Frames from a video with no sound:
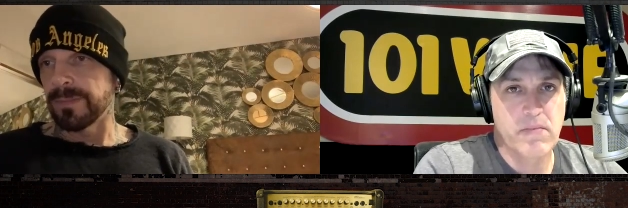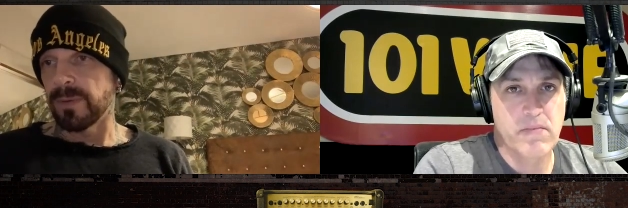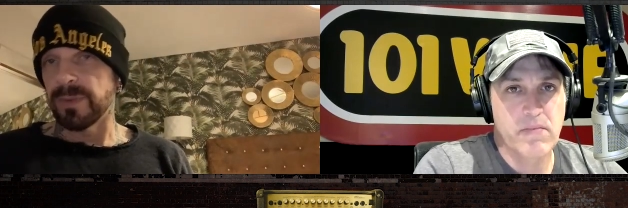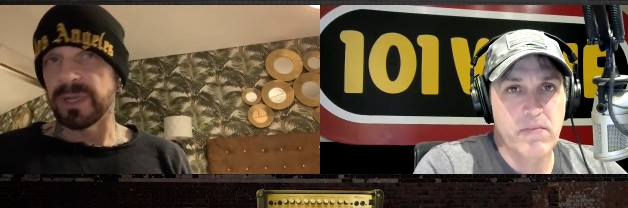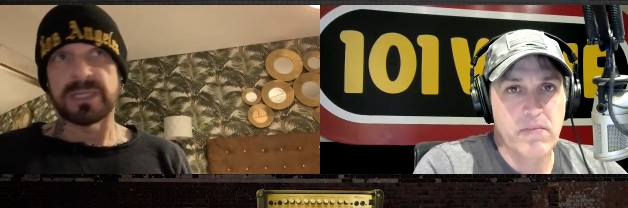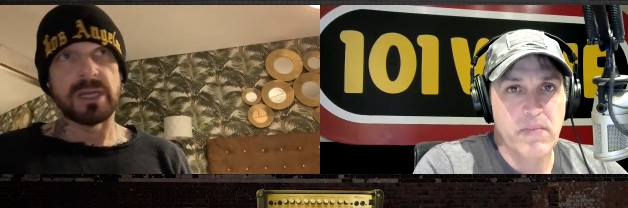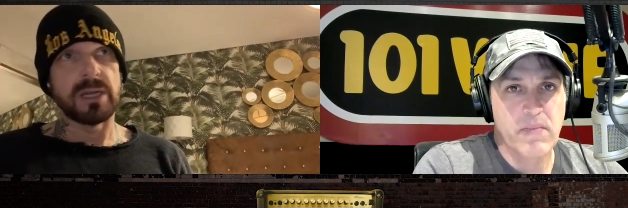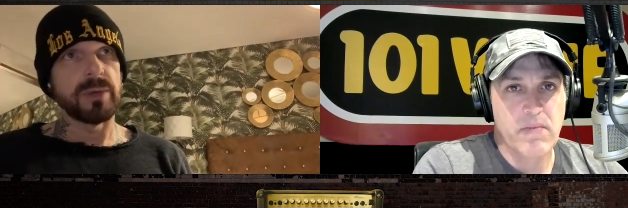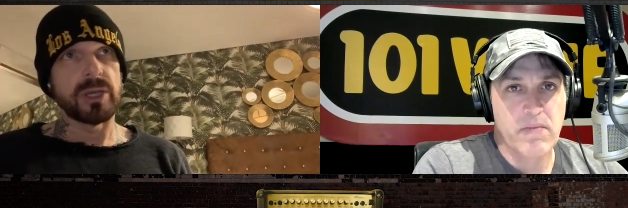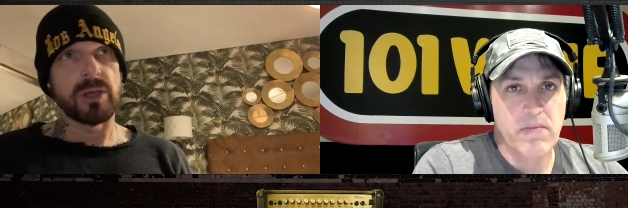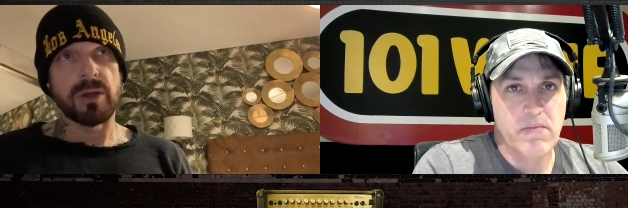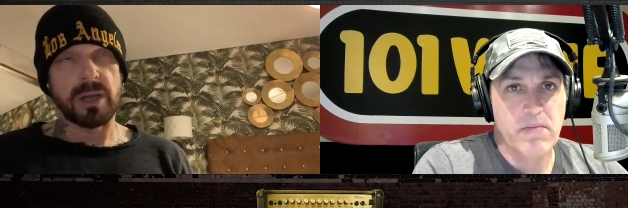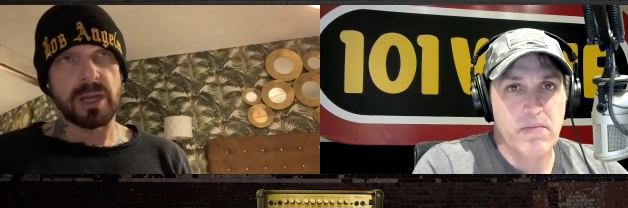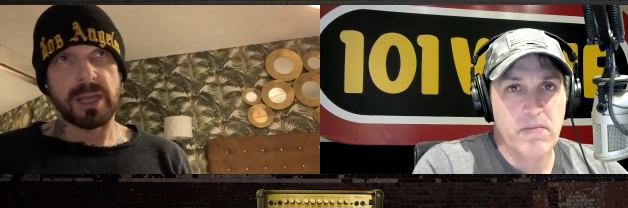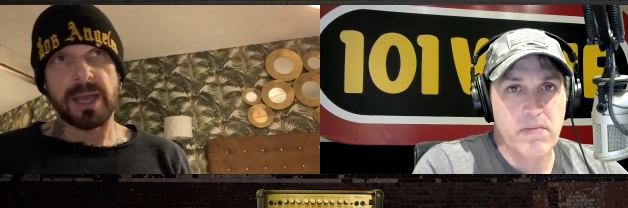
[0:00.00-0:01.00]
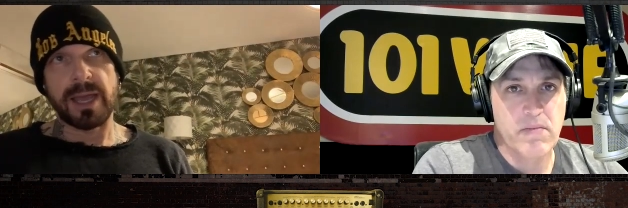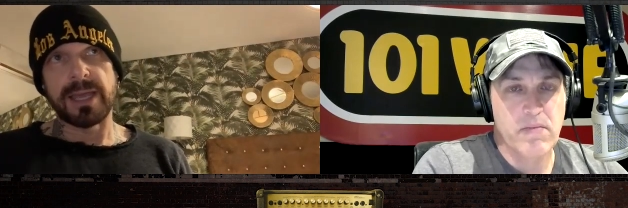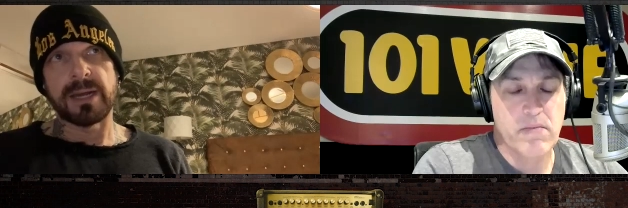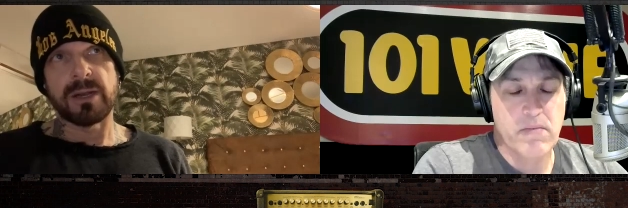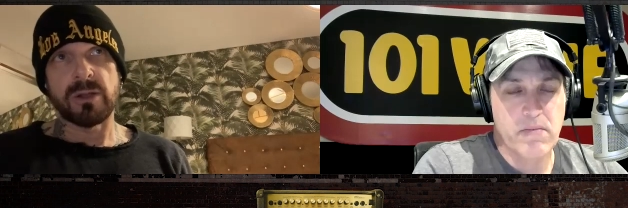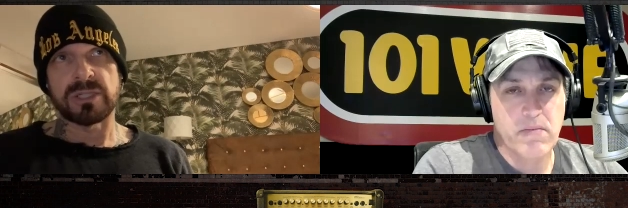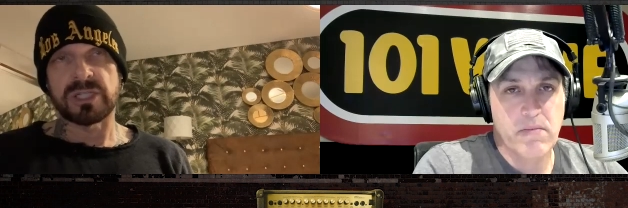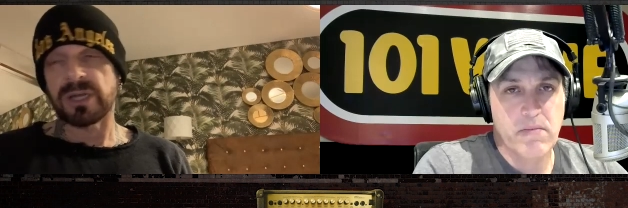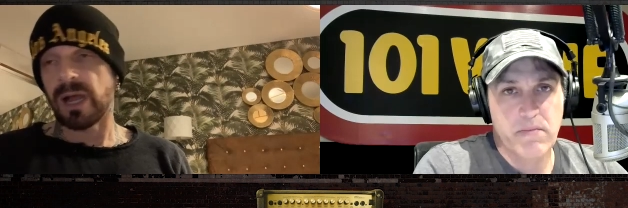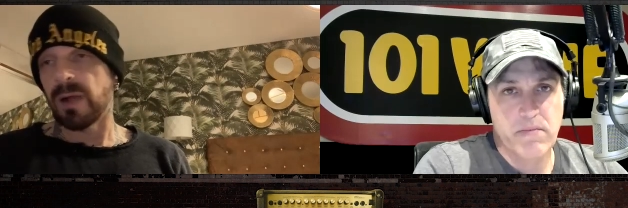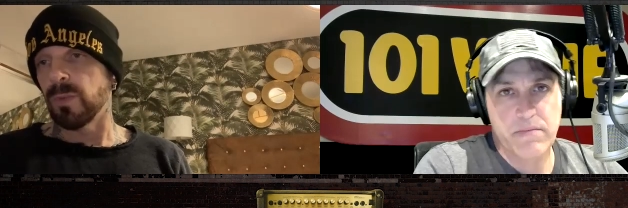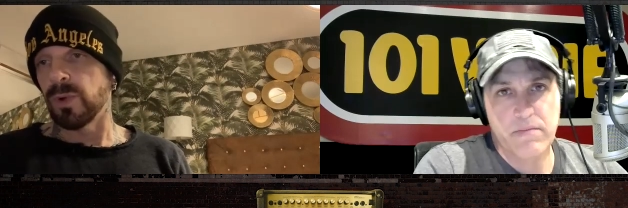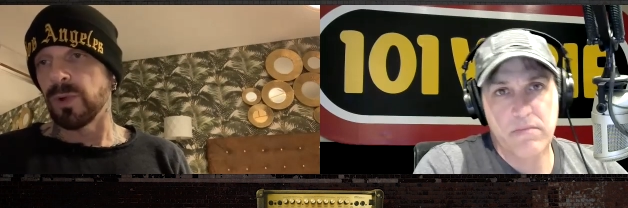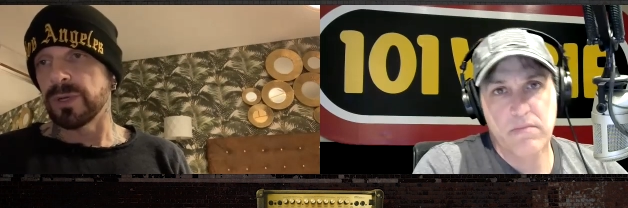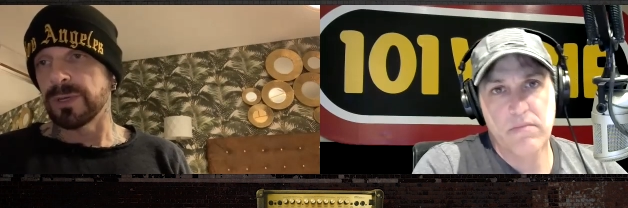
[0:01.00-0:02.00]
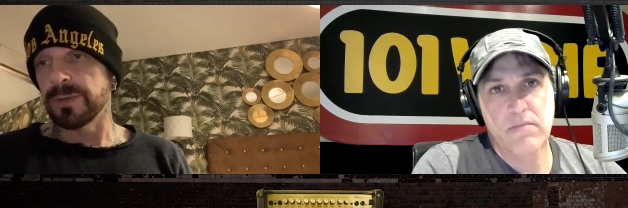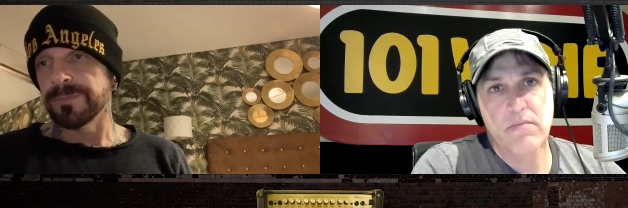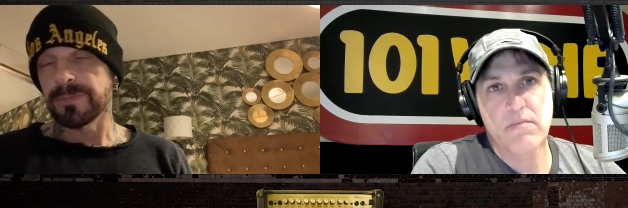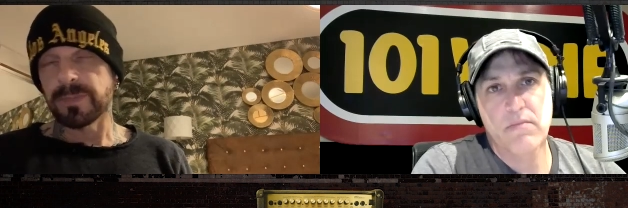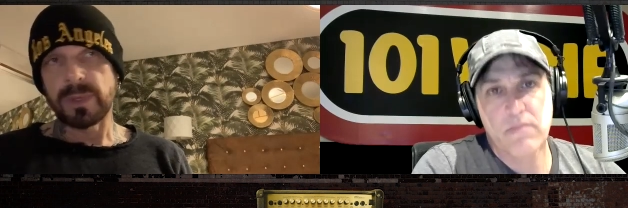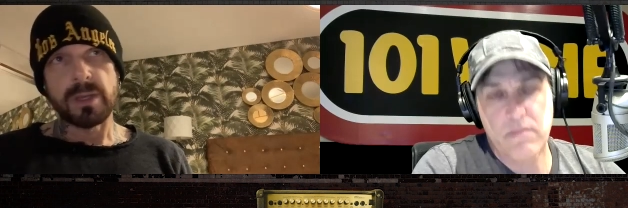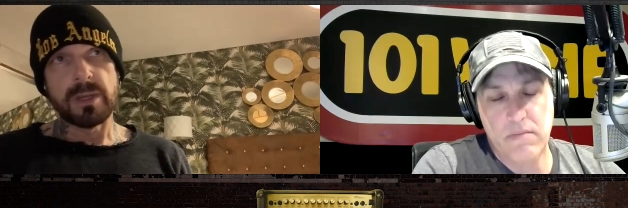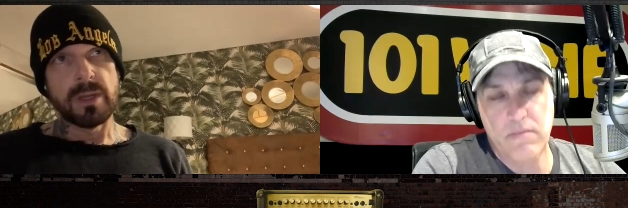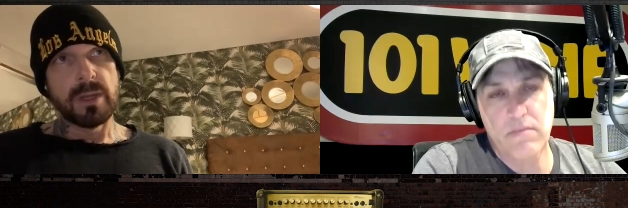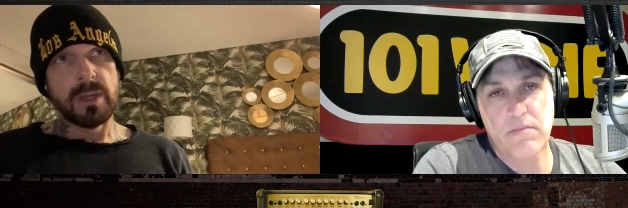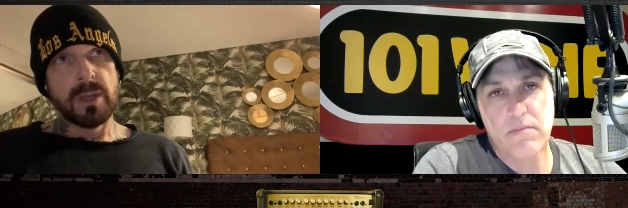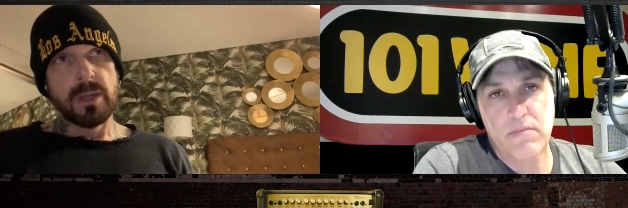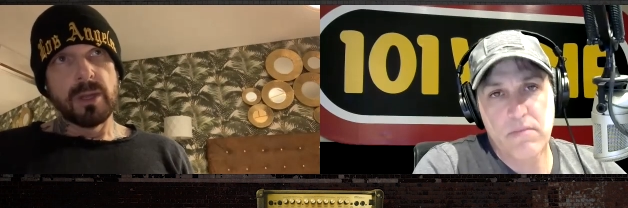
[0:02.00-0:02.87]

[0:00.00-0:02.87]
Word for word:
Speaker 1: And we did. We got a guy in called Sam Wood, mm-hmm.